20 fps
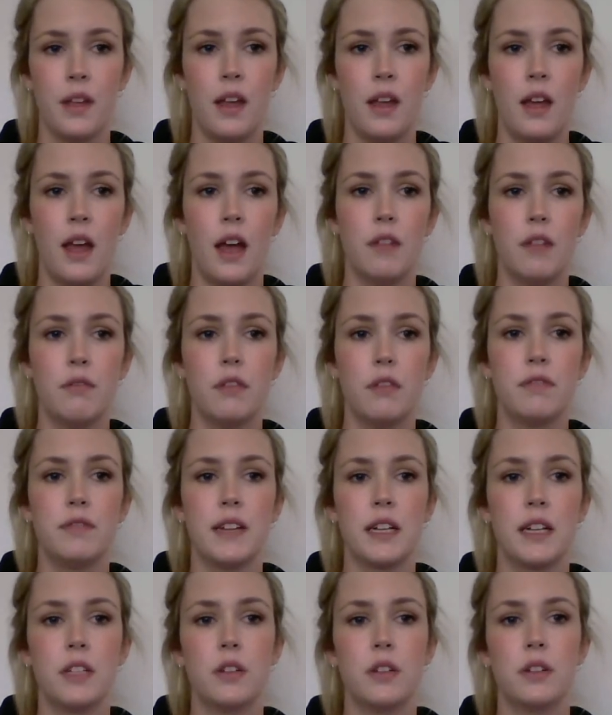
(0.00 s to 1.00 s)
and
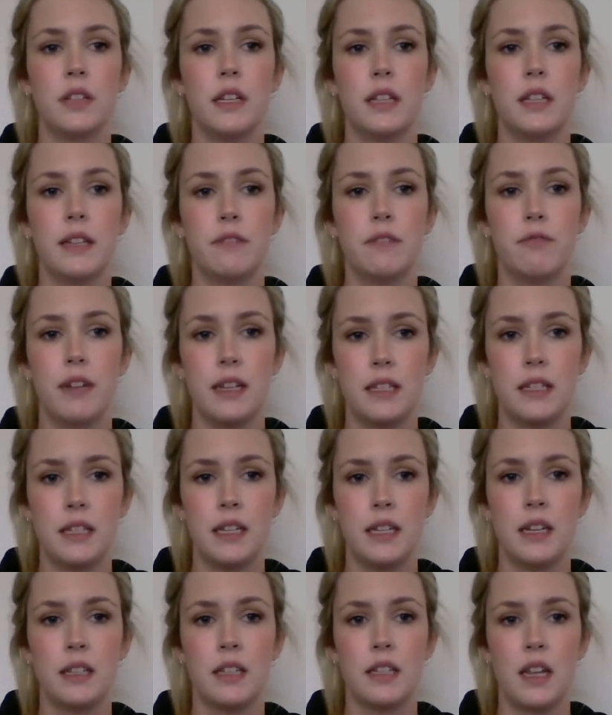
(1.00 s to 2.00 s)
reflect on their
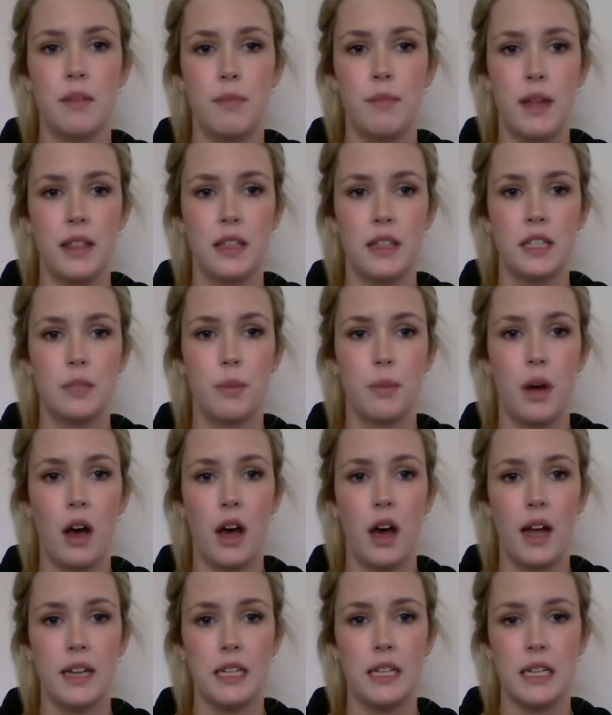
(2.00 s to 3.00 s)
reasonings and methods
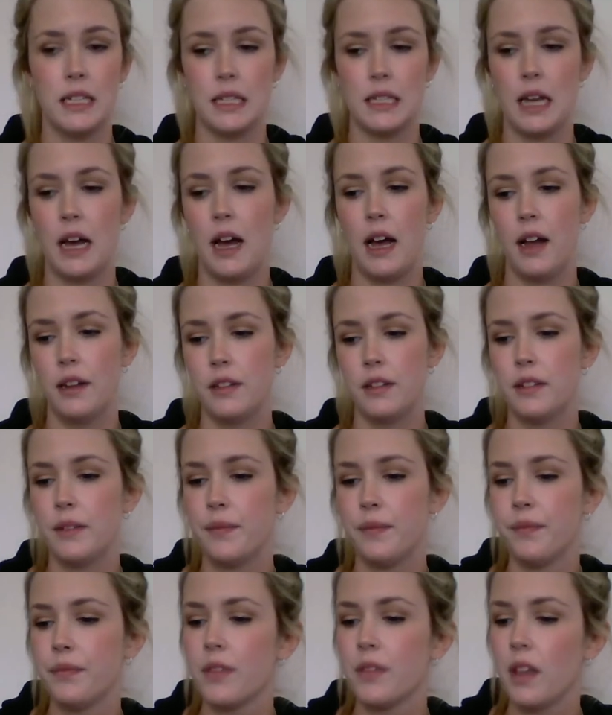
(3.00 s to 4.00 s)
behind his art.
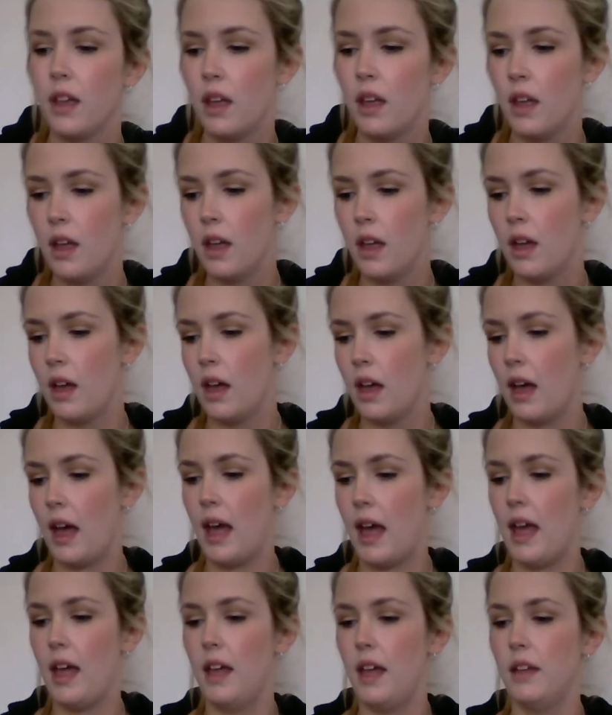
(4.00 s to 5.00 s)

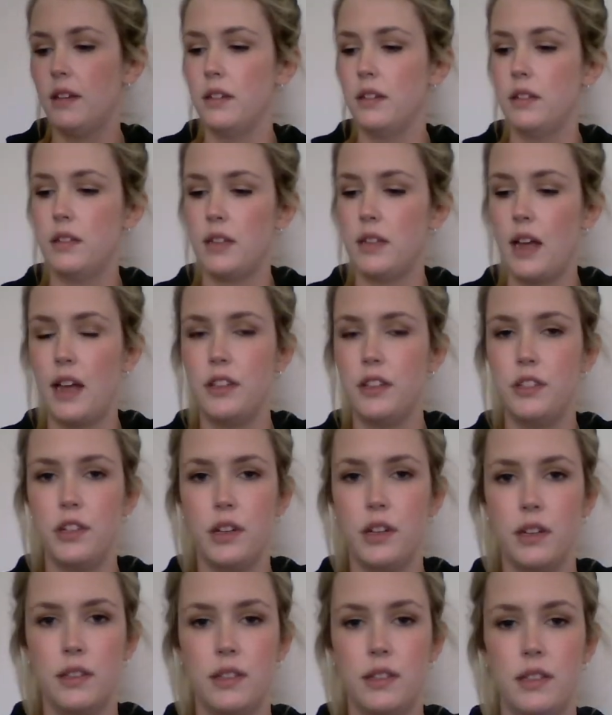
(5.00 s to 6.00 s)
And as you
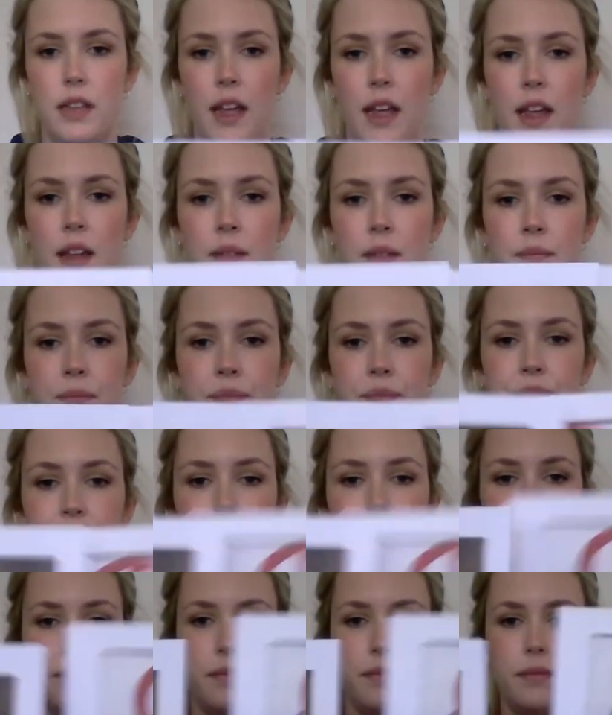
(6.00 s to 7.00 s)
can see,
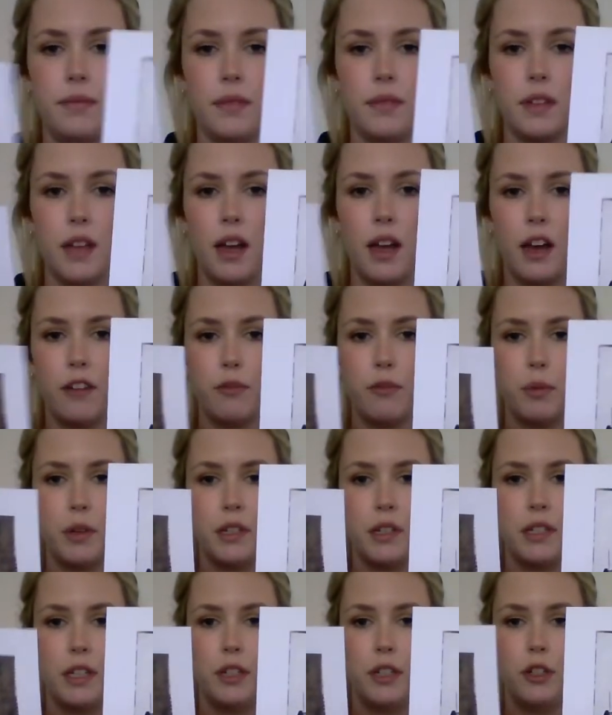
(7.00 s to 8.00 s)
I've
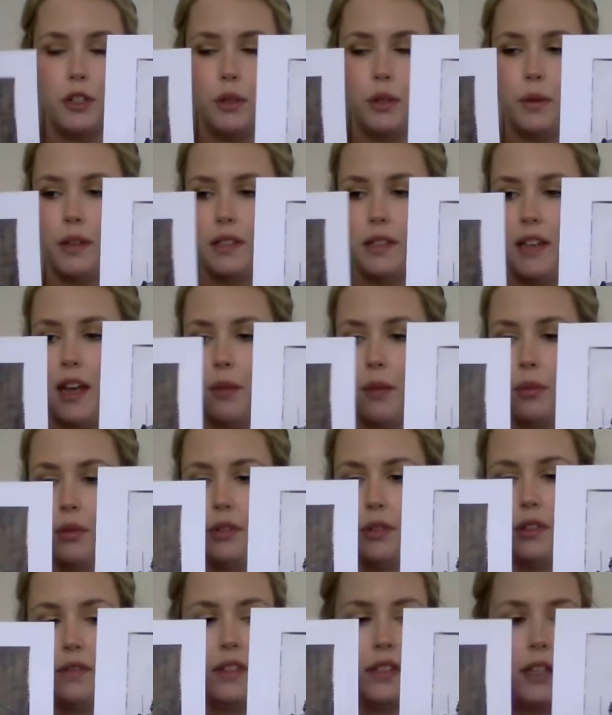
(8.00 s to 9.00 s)
printed 2 examples
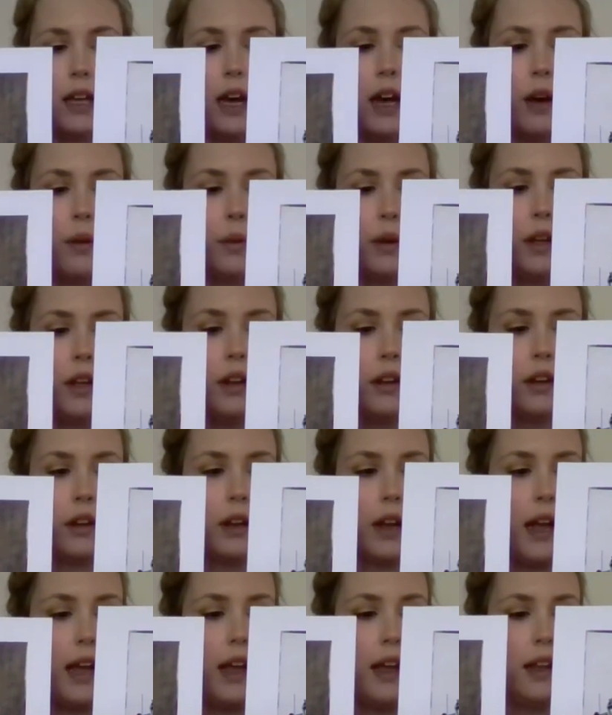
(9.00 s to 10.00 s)
of his artwork,
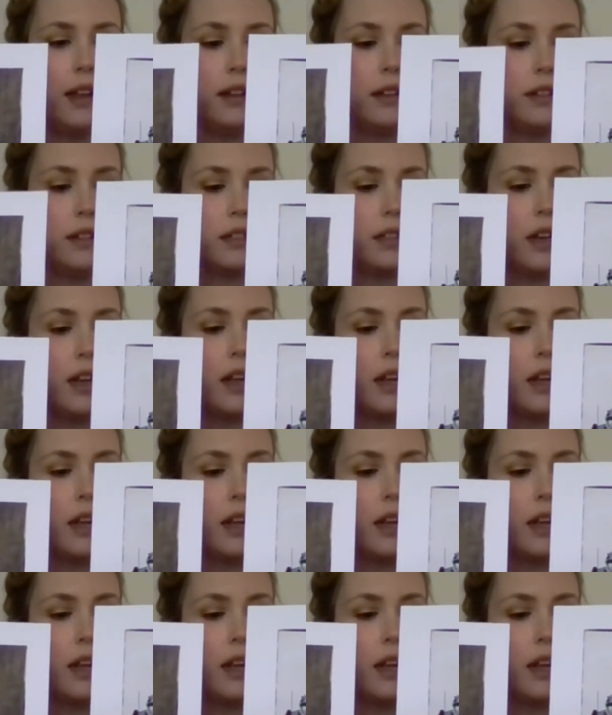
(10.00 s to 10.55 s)
and